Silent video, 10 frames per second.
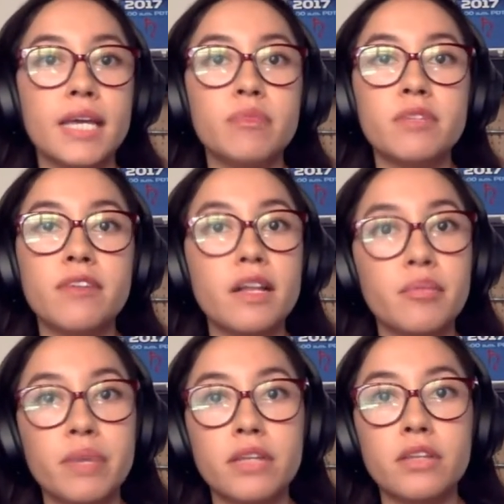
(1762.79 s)
keep
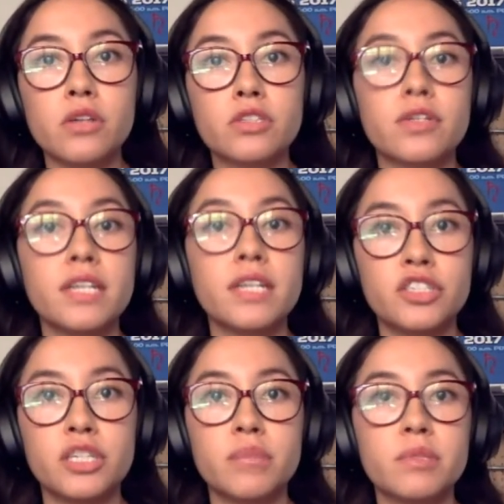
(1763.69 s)
developing those
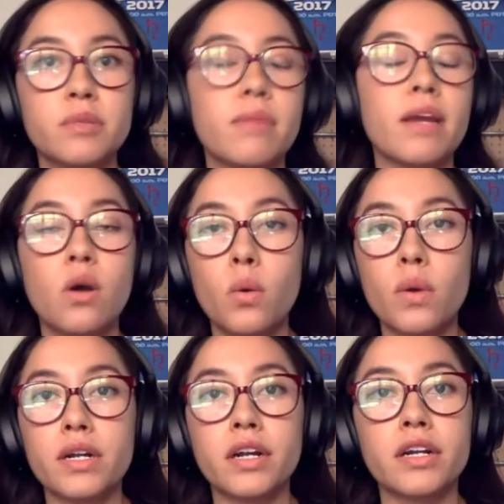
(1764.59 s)
relationships with my
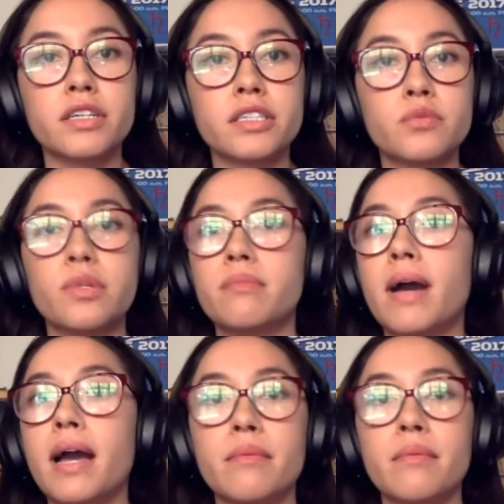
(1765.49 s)
coworkers, with
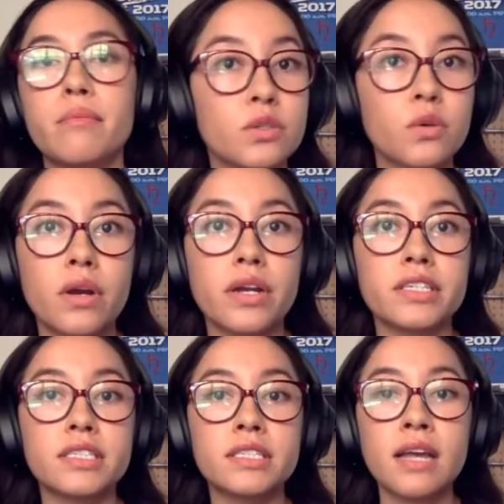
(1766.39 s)
my
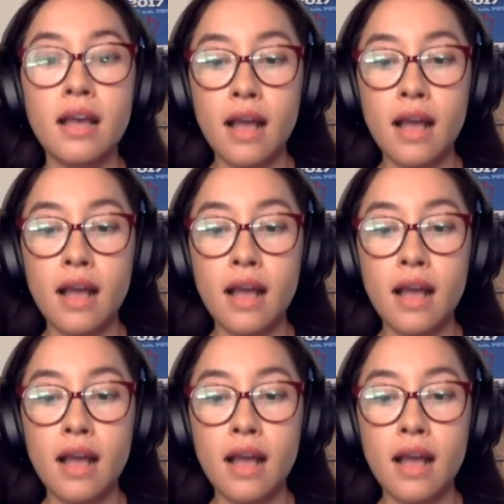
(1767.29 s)
mentors.